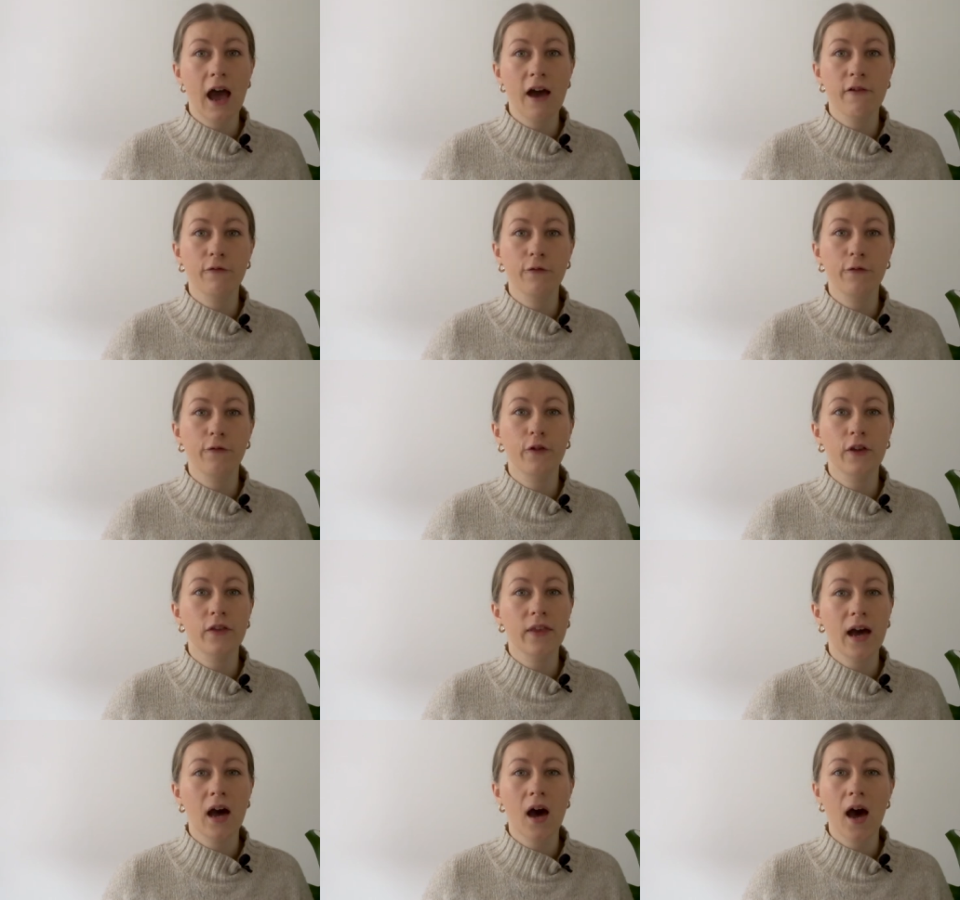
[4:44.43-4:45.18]
and for
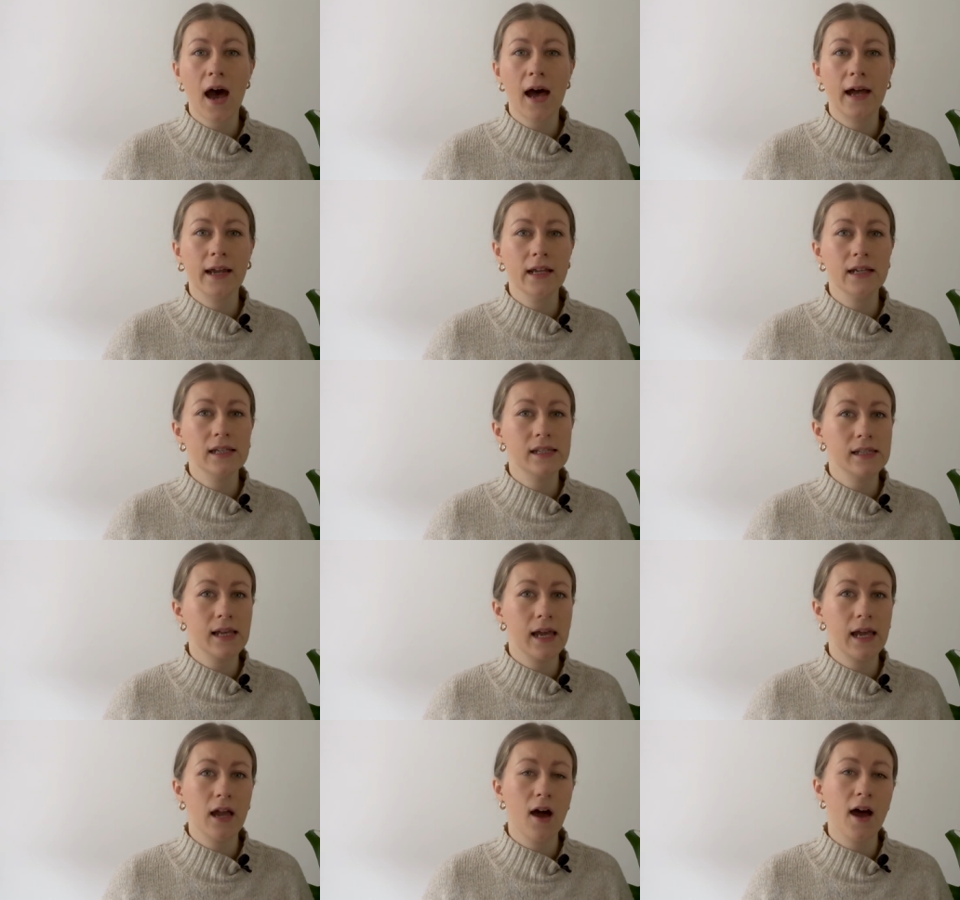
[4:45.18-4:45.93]
that I
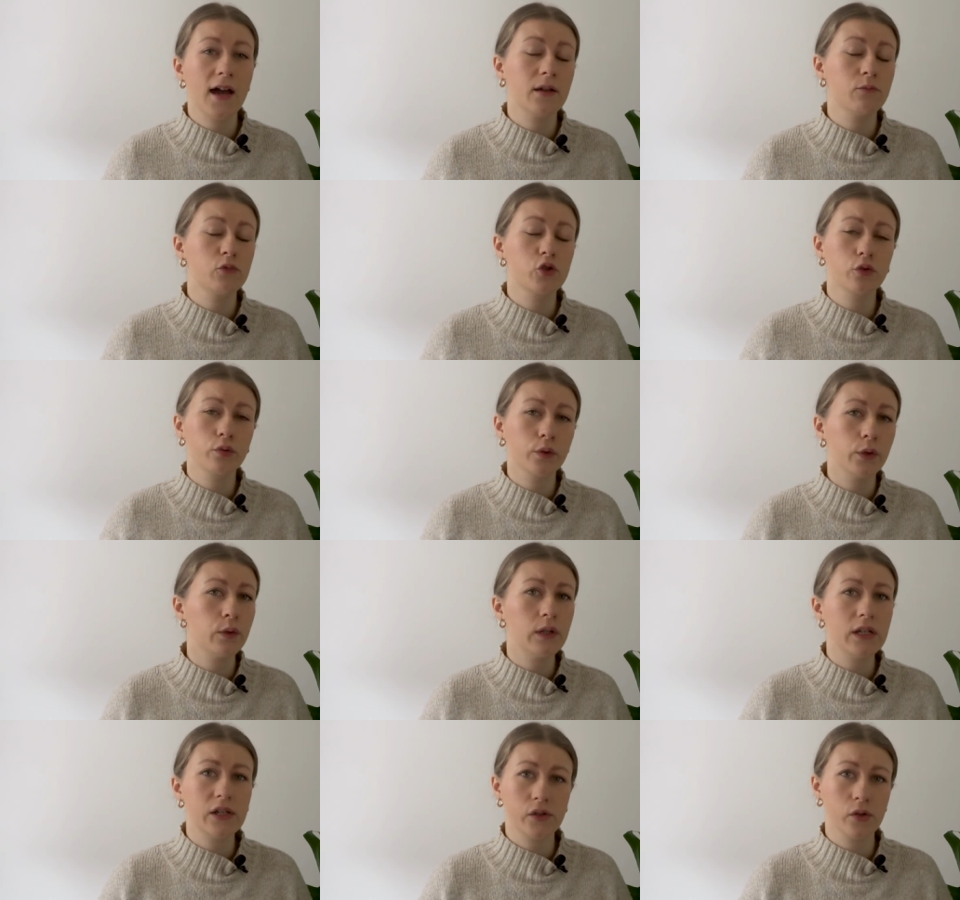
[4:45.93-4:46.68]
say I am
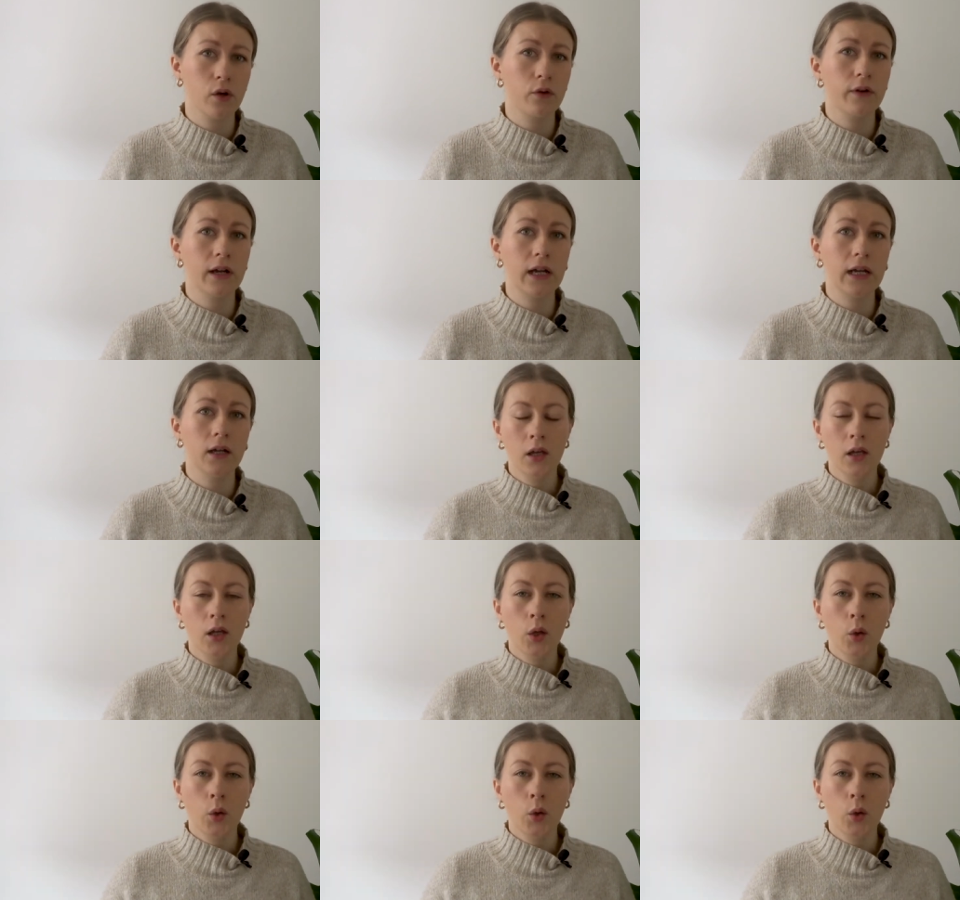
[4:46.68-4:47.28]
truly sorry.